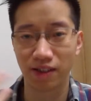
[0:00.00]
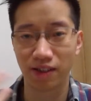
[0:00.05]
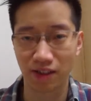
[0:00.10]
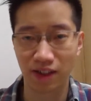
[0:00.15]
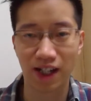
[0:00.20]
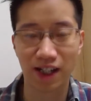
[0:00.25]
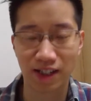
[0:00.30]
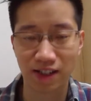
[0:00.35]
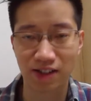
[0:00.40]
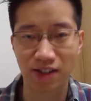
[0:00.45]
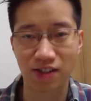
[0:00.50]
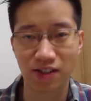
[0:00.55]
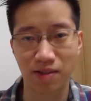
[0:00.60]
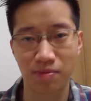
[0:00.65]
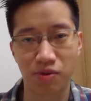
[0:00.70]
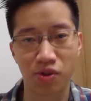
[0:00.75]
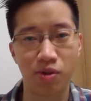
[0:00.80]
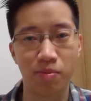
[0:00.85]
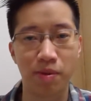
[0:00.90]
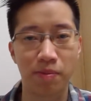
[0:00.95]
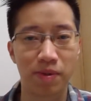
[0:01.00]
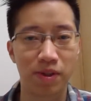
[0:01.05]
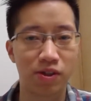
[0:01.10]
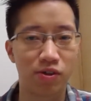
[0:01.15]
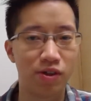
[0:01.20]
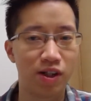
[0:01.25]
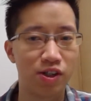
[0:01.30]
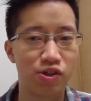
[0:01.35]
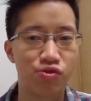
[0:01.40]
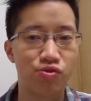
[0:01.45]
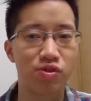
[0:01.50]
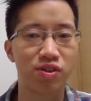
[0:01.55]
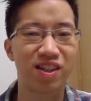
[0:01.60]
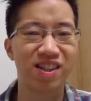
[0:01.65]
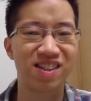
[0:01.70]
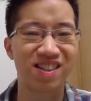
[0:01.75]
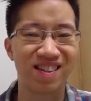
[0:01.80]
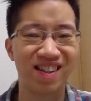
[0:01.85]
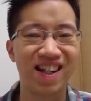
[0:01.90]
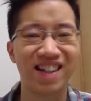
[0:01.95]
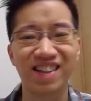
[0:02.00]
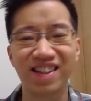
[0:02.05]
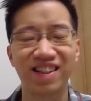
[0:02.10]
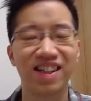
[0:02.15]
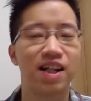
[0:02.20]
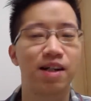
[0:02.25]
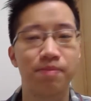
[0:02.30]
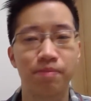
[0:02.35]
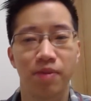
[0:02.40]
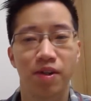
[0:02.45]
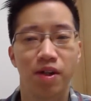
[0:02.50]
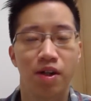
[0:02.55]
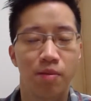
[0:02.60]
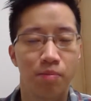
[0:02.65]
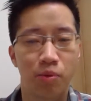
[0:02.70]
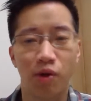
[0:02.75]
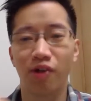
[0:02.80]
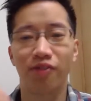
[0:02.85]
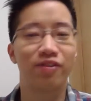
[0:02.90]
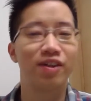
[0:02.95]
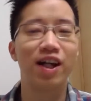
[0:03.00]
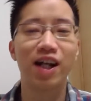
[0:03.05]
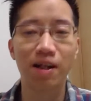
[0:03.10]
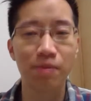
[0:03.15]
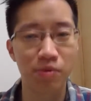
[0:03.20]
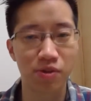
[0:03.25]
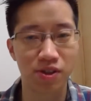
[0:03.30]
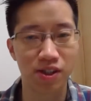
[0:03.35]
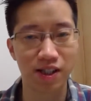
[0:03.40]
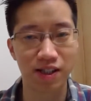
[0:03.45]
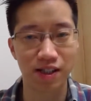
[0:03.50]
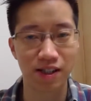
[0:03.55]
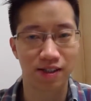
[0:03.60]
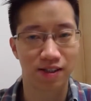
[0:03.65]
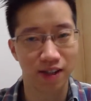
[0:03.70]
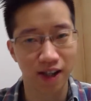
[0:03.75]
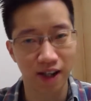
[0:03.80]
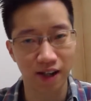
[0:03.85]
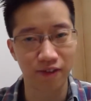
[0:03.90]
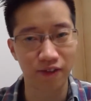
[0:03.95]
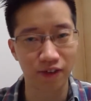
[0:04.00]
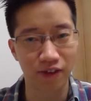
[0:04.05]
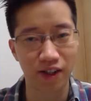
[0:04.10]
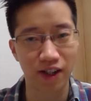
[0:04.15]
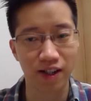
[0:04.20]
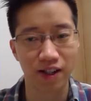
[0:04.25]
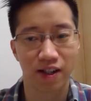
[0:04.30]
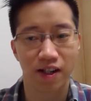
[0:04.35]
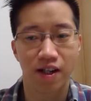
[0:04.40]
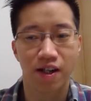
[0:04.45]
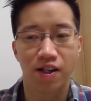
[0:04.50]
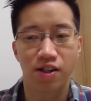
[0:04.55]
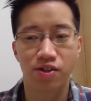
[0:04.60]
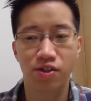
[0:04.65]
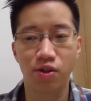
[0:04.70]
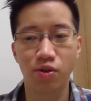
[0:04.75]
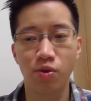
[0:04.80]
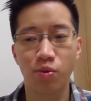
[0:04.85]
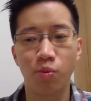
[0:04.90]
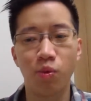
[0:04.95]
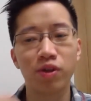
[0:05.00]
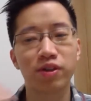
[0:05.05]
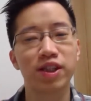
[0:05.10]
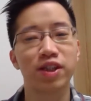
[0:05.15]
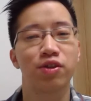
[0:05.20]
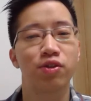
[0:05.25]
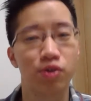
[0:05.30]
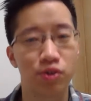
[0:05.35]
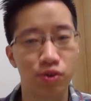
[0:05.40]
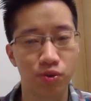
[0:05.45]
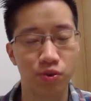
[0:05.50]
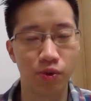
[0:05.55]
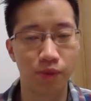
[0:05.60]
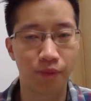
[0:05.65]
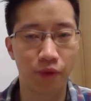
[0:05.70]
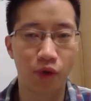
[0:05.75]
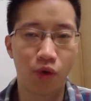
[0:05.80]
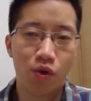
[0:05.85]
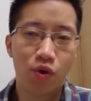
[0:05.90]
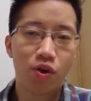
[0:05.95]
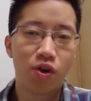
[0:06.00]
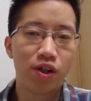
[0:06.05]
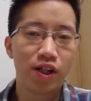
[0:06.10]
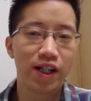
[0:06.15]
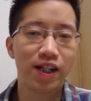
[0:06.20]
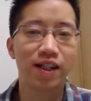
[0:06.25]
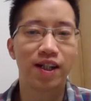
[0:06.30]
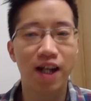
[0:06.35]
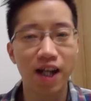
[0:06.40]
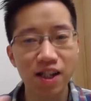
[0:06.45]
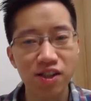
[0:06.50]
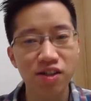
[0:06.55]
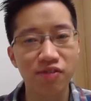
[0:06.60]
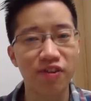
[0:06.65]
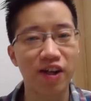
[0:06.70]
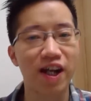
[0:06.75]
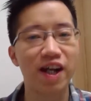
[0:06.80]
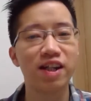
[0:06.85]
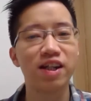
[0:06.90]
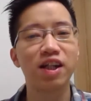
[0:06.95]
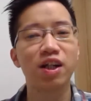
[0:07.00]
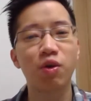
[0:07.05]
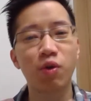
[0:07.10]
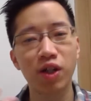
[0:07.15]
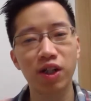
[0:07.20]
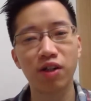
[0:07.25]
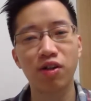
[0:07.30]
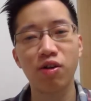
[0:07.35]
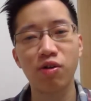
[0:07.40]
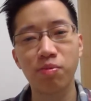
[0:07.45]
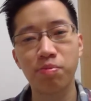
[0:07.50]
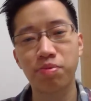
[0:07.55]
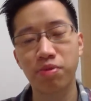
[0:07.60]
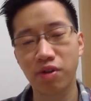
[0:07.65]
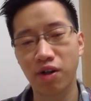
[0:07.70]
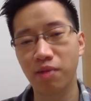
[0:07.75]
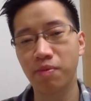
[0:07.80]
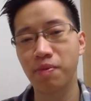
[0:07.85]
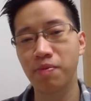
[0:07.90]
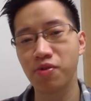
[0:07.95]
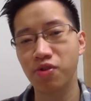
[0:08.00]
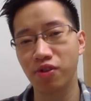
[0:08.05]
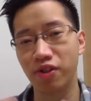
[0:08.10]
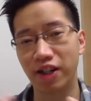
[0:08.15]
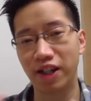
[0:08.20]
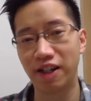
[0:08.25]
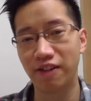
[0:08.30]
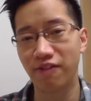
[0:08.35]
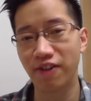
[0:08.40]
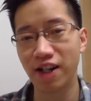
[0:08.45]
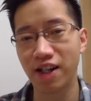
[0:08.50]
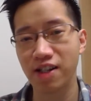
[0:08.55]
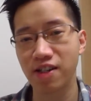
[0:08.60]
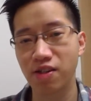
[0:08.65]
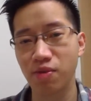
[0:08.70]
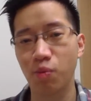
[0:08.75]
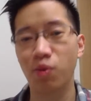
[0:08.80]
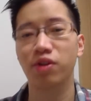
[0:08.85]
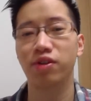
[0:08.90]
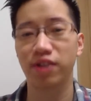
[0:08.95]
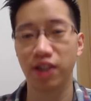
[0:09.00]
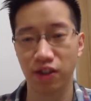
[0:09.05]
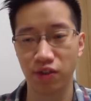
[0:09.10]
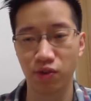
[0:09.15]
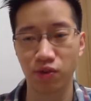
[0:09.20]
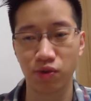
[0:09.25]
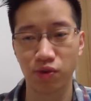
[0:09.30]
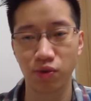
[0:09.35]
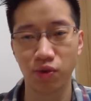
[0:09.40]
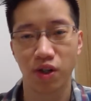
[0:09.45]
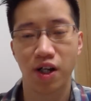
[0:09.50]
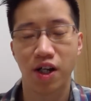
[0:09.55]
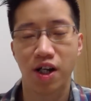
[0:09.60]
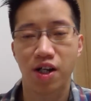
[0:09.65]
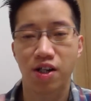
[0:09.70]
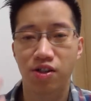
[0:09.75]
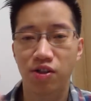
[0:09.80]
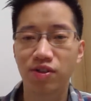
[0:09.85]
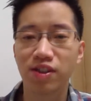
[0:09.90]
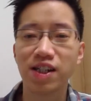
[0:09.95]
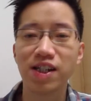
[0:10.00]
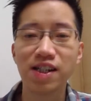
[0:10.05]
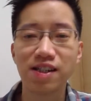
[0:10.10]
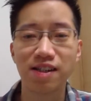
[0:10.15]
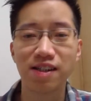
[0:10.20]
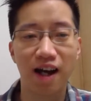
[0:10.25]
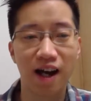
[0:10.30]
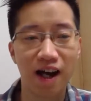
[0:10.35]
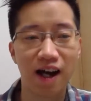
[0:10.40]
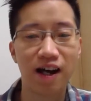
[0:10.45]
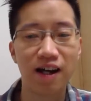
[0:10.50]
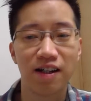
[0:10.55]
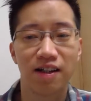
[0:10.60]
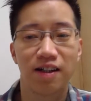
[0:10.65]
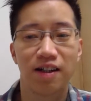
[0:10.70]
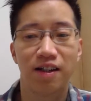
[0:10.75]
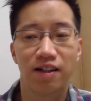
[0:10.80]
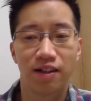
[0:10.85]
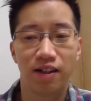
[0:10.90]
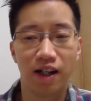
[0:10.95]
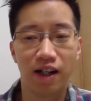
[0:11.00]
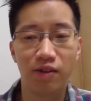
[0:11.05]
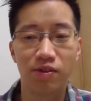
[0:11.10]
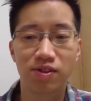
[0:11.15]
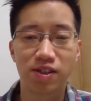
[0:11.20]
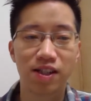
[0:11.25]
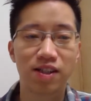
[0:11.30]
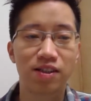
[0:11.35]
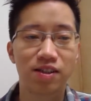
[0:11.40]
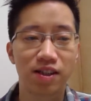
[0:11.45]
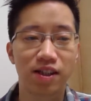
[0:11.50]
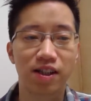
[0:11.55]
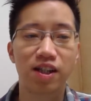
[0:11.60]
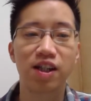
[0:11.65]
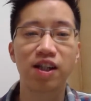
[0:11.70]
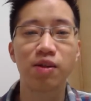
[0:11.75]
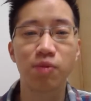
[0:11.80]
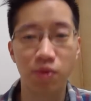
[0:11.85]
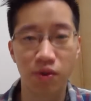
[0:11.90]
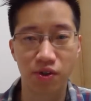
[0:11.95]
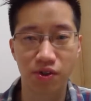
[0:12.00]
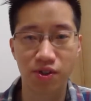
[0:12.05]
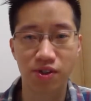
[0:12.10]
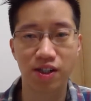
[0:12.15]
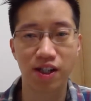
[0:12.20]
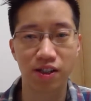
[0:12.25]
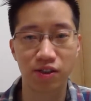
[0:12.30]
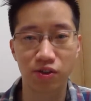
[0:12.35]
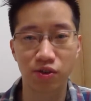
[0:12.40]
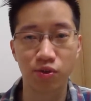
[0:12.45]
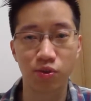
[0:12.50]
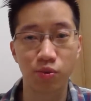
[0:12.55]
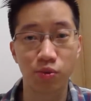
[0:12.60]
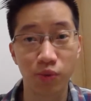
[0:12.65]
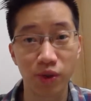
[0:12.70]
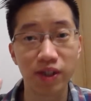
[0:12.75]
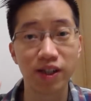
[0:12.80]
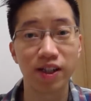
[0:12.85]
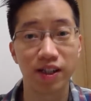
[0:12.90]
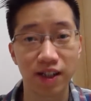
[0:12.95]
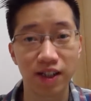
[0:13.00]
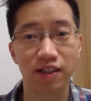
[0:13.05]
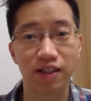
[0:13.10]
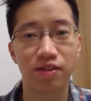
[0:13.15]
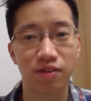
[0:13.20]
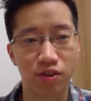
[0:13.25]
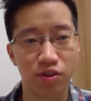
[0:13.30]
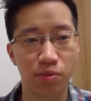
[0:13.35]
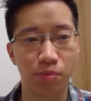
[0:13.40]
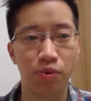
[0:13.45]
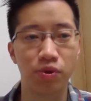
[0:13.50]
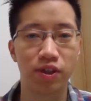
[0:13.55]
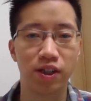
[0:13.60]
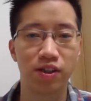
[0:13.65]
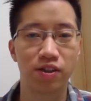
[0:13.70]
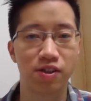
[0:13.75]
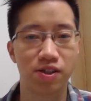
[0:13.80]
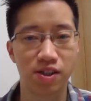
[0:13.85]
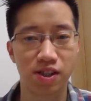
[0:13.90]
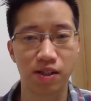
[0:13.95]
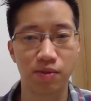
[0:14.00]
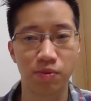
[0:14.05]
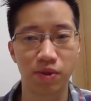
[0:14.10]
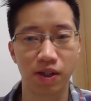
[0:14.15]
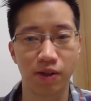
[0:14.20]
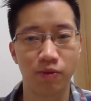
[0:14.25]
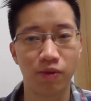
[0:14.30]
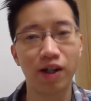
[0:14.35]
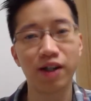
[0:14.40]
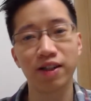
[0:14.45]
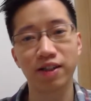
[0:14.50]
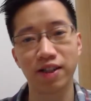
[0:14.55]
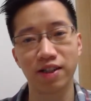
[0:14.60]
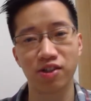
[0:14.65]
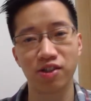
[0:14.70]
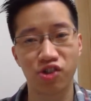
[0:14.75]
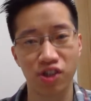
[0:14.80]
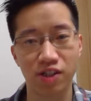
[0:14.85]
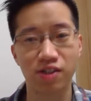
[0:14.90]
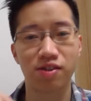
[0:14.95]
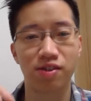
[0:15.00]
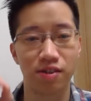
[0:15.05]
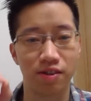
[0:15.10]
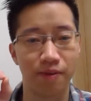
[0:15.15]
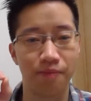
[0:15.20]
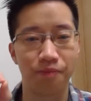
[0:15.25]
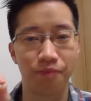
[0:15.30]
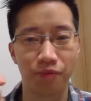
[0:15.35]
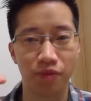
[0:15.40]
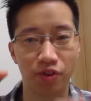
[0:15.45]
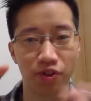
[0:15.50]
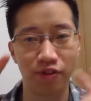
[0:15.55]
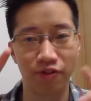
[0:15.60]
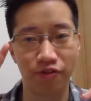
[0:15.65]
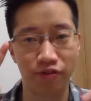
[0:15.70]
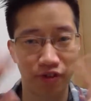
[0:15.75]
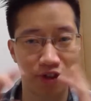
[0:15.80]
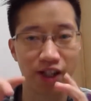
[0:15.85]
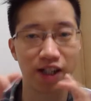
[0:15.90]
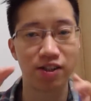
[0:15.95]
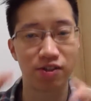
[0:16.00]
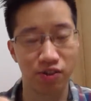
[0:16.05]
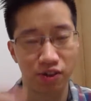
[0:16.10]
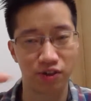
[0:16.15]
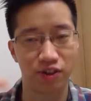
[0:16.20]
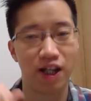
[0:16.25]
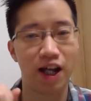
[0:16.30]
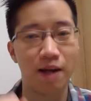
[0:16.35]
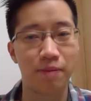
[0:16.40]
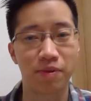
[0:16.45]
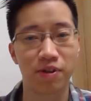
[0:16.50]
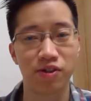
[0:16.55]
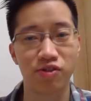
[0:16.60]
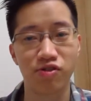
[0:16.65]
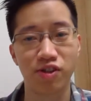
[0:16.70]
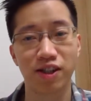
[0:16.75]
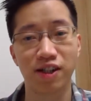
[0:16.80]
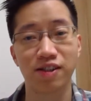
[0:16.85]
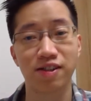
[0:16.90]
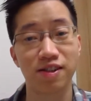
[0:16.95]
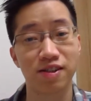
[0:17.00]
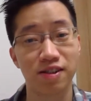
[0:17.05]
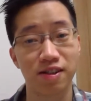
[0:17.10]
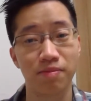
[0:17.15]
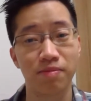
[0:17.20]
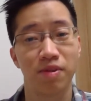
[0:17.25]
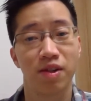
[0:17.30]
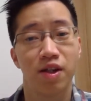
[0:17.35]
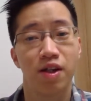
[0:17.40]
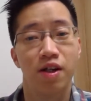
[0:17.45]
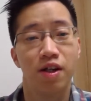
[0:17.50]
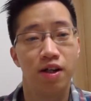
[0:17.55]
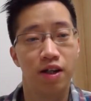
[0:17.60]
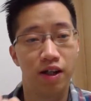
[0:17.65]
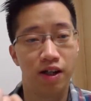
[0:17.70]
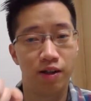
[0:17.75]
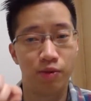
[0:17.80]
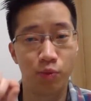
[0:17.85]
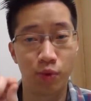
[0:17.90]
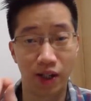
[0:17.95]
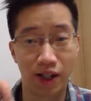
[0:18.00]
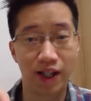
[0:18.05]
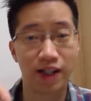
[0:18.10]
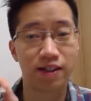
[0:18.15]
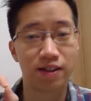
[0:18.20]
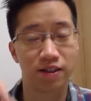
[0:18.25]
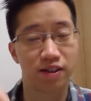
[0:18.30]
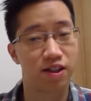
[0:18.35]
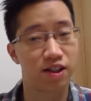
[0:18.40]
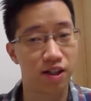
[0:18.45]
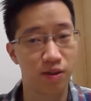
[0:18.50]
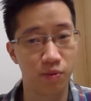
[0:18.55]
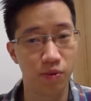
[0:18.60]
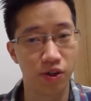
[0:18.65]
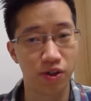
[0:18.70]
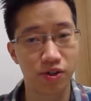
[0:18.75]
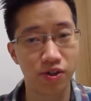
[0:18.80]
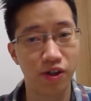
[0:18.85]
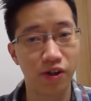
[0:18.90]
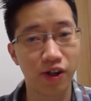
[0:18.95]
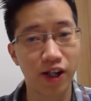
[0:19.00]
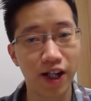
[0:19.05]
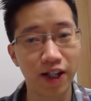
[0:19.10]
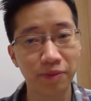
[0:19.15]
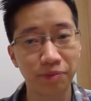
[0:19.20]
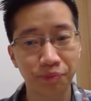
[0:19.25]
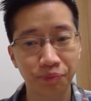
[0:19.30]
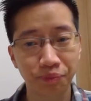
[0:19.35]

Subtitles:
the IT systems, or maybe you ensure that 99.9% is safe, okay? So what did you do? Or in case of any critical problems or events, what did you do? So these are, I would say, the keywords that you really need to put in the CV rather than just the phrase or the applicant tracking system related keywords, okay?